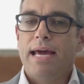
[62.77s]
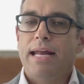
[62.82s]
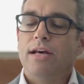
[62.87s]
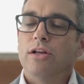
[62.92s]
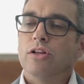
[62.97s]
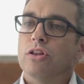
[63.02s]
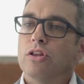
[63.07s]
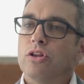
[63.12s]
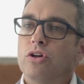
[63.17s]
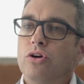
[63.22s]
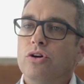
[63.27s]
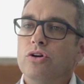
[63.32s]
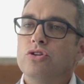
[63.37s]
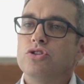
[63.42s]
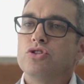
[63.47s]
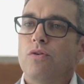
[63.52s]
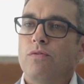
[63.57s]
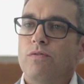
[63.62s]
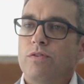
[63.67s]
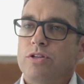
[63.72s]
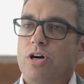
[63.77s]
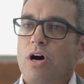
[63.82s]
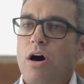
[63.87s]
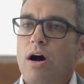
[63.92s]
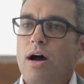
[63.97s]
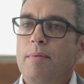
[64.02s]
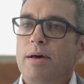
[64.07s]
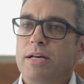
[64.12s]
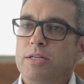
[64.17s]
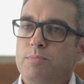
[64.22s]
and it learns over
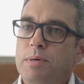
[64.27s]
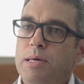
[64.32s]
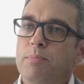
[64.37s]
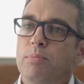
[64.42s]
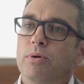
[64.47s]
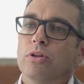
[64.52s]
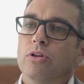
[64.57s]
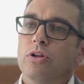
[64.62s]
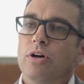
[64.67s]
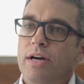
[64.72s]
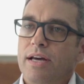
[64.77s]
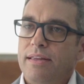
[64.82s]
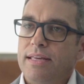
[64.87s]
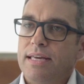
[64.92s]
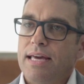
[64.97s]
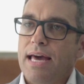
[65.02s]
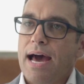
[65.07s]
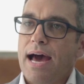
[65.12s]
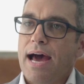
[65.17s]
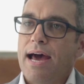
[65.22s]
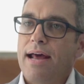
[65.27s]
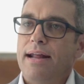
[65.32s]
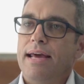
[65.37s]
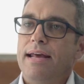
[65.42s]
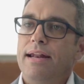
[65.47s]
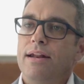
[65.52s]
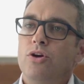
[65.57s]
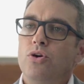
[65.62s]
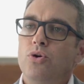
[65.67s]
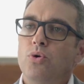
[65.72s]
time as people look at the ad and
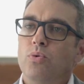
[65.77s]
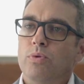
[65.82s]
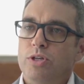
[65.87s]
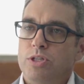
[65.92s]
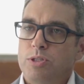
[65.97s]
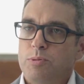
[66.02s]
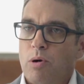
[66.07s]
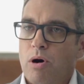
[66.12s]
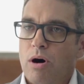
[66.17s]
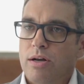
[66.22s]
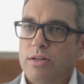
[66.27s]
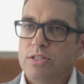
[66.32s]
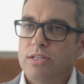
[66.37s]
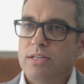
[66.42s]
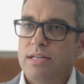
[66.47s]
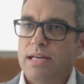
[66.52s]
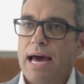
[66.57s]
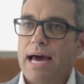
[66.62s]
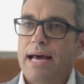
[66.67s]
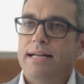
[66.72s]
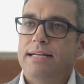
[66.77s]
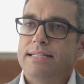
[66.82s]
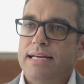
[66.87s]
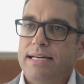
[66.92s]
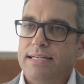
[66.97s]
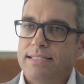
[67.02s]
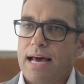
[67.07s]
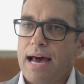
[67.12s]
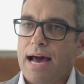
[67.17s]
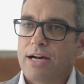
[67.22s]
who responds to the ad and
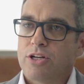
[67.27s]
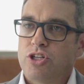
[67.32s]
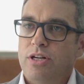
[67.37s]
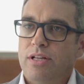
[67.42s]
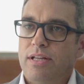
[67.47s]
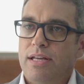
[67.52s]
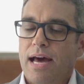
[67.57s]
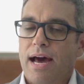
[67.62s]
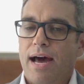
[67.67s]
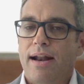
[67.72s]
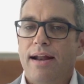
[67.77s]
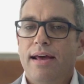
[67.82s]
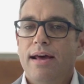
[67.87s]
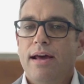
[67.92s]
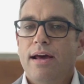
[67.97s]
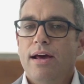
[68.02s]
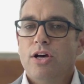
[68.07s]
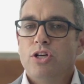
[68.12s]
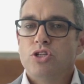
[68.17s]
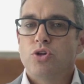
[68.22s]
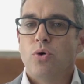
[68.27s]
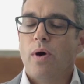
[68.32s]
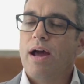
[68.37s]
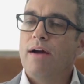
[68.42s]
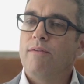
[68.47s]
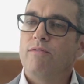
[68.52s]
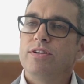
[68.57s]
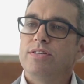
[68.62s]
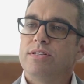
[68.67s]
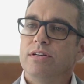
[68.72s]
takes action in the ad. So
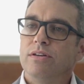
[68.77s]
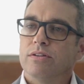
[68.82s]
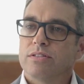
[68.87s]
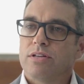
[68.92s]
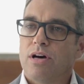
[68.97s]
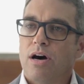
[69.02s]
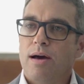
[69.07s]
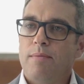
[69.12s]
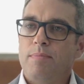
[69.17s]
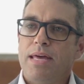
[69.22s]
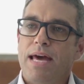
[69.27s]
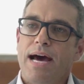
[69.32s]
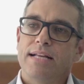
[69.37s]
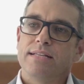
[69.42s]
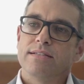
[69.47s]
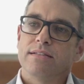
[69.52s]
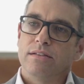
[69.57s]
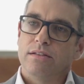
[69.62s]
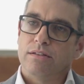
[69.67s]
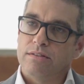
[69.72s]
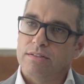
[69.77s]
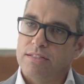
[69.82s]
every single time the ad's a little